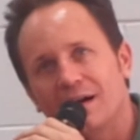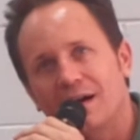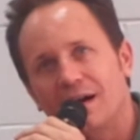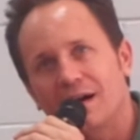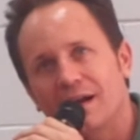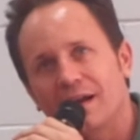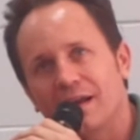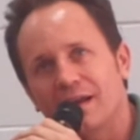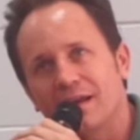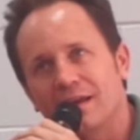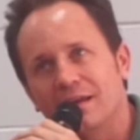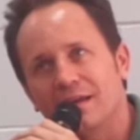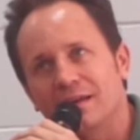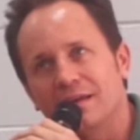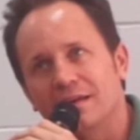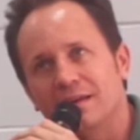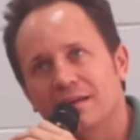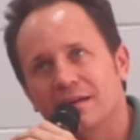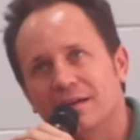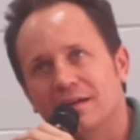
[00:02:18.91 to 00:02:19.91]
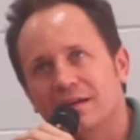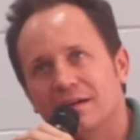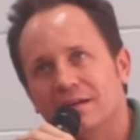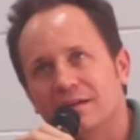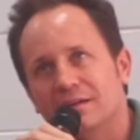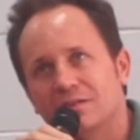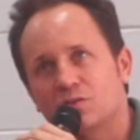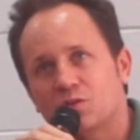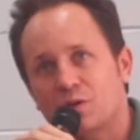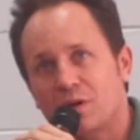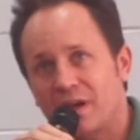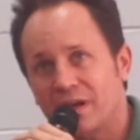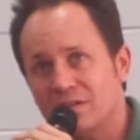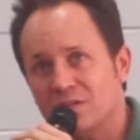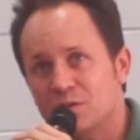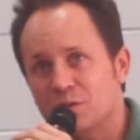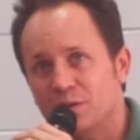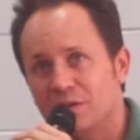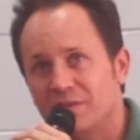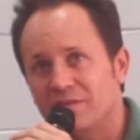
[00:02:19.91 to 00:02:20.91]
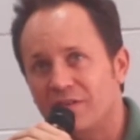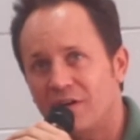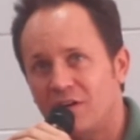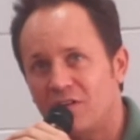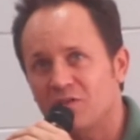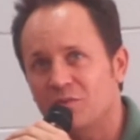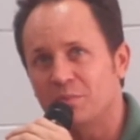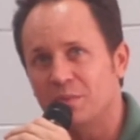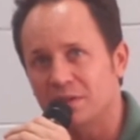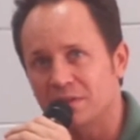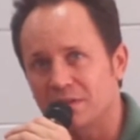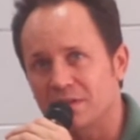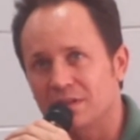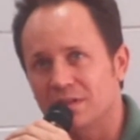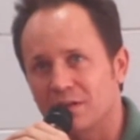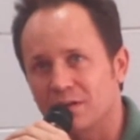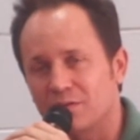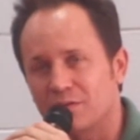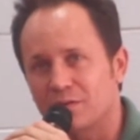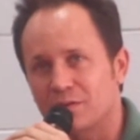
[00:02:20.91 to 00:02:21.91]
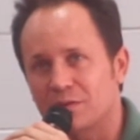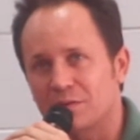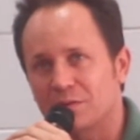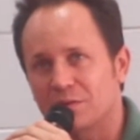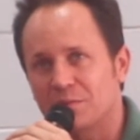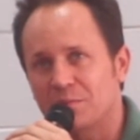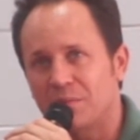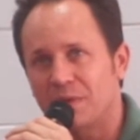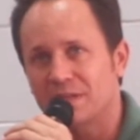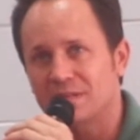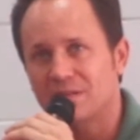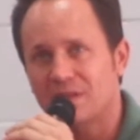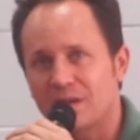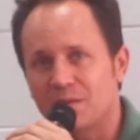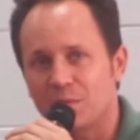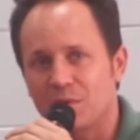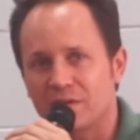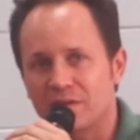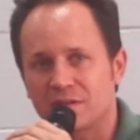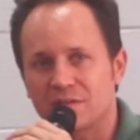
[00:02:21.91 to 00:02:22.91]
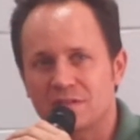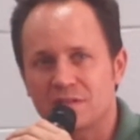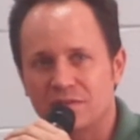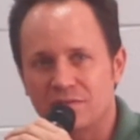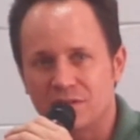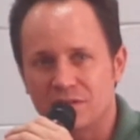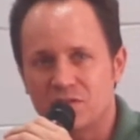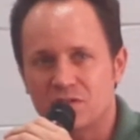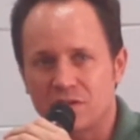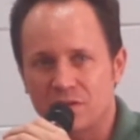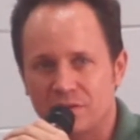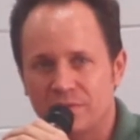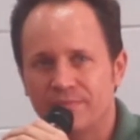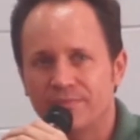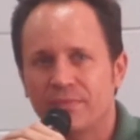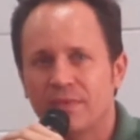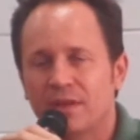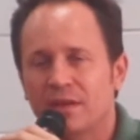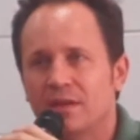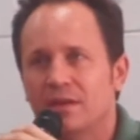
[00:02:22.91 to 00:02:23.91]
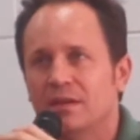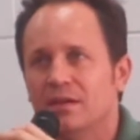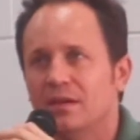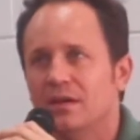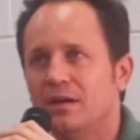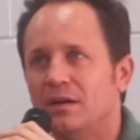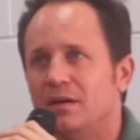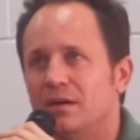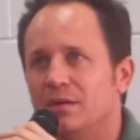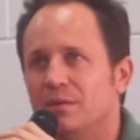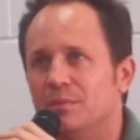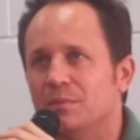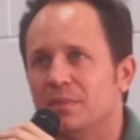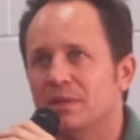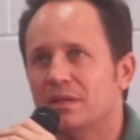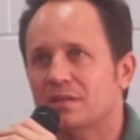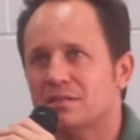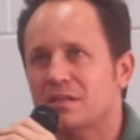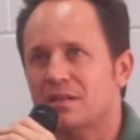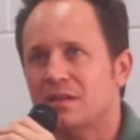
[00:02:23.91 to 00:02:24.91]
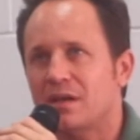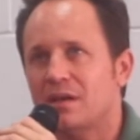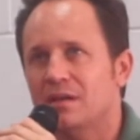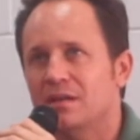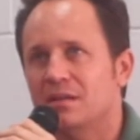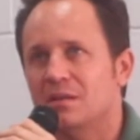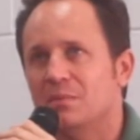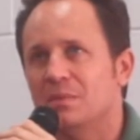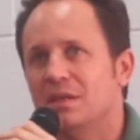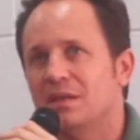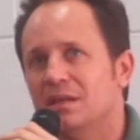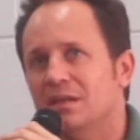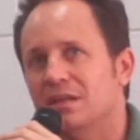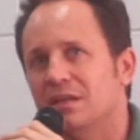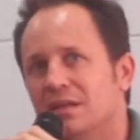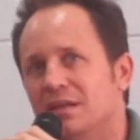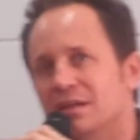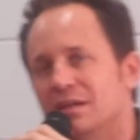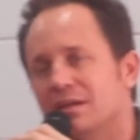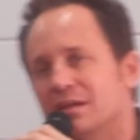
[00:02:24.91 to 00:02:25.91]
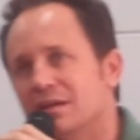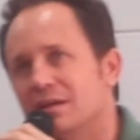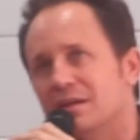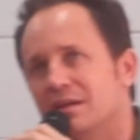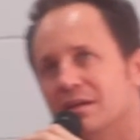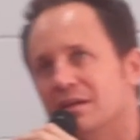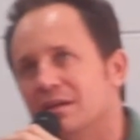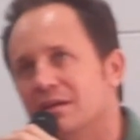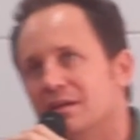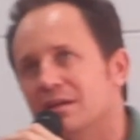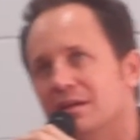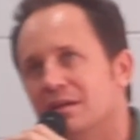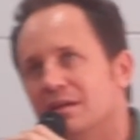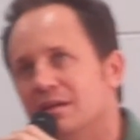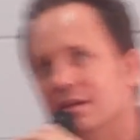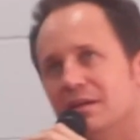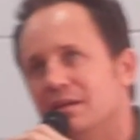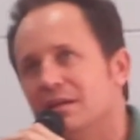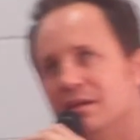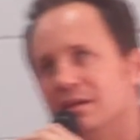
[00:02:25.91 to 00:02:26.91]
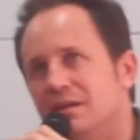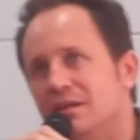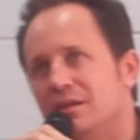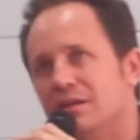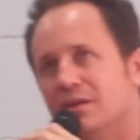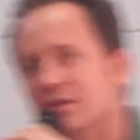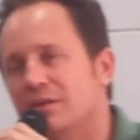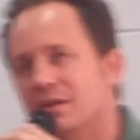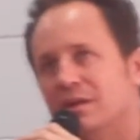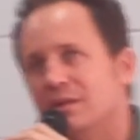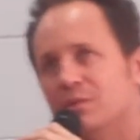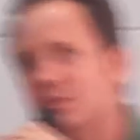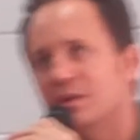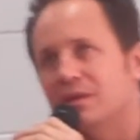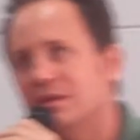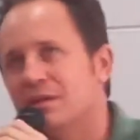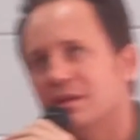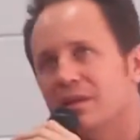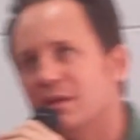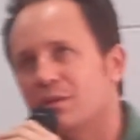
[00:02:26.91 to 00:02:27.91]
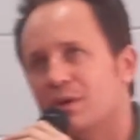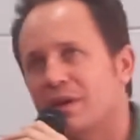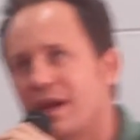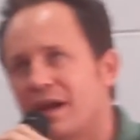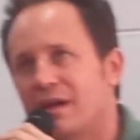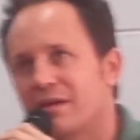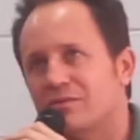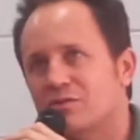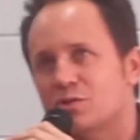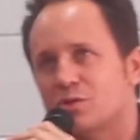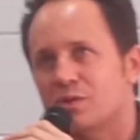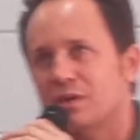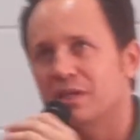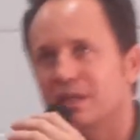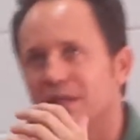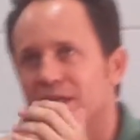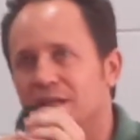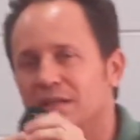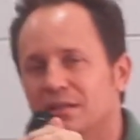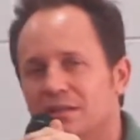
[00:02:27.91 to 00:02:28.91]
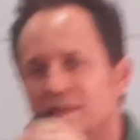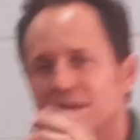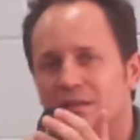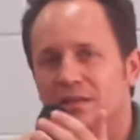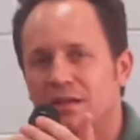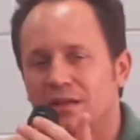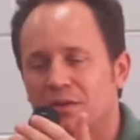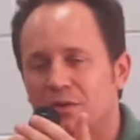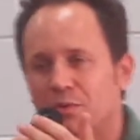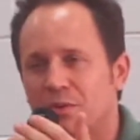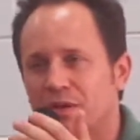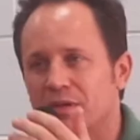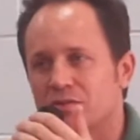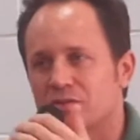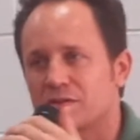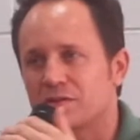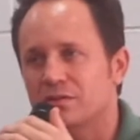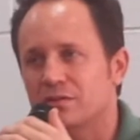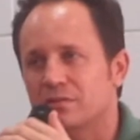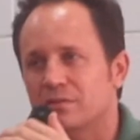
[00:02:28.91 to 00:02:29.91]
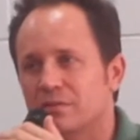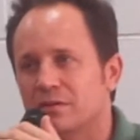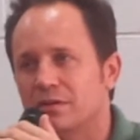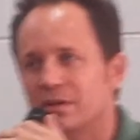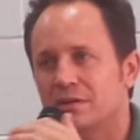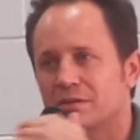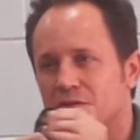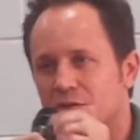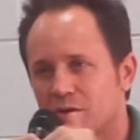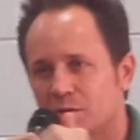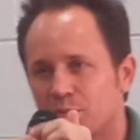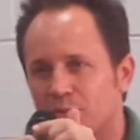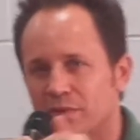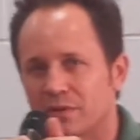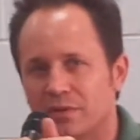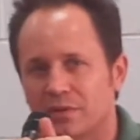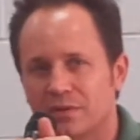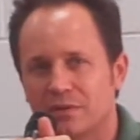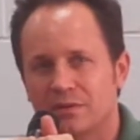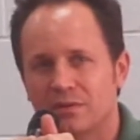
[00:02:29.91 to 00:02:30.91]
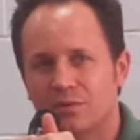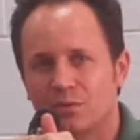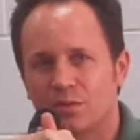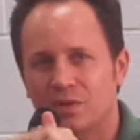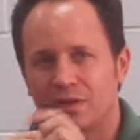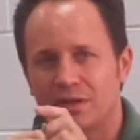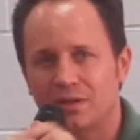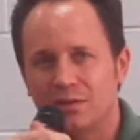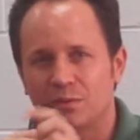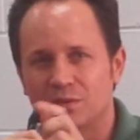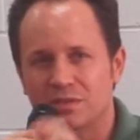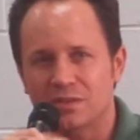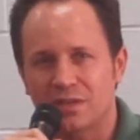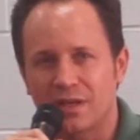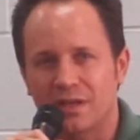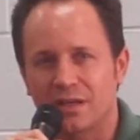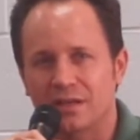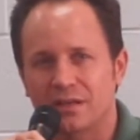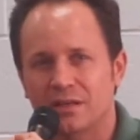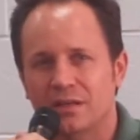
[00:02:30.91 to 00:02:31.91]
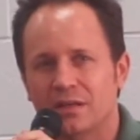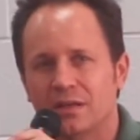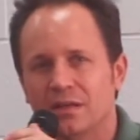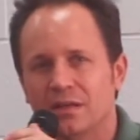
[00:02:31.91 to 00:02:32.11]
I uh, tried to evolve Billy over my time on the TV show. Um, because I thought in the beginning, you know, he would, they would have Trini, the Yellow Ranger, interpret what he was saying.